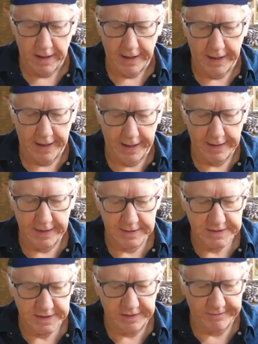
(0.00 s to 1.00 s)

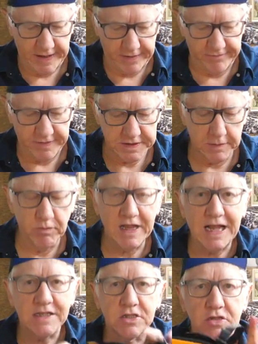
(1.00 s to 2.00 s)
Let's see if that fits in. Well,
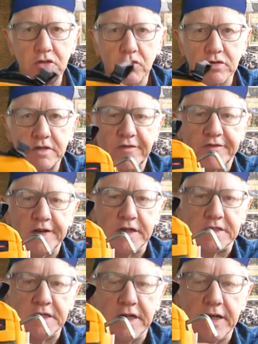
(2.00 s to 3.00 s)
that sort of
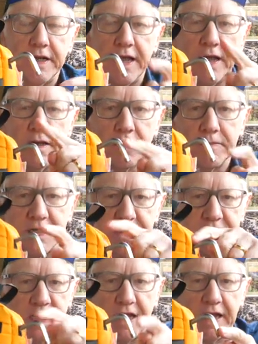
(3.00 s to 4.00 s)
fits in again. A little bit
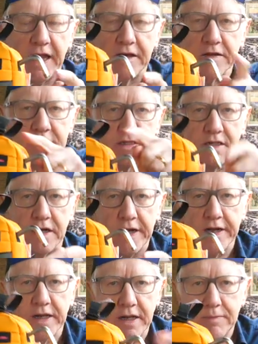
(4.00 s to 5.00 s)
sticking out of the
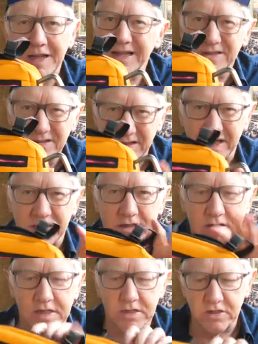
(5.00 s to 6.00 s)
side here, but that's not
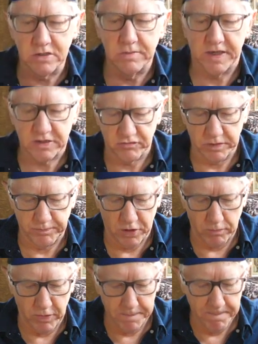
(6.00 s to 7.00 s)
necessarily too much of a
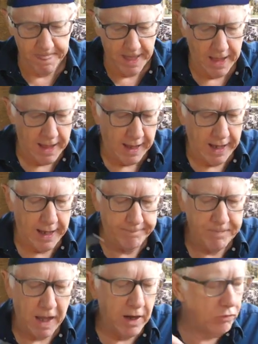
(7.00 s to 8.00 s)
problem. I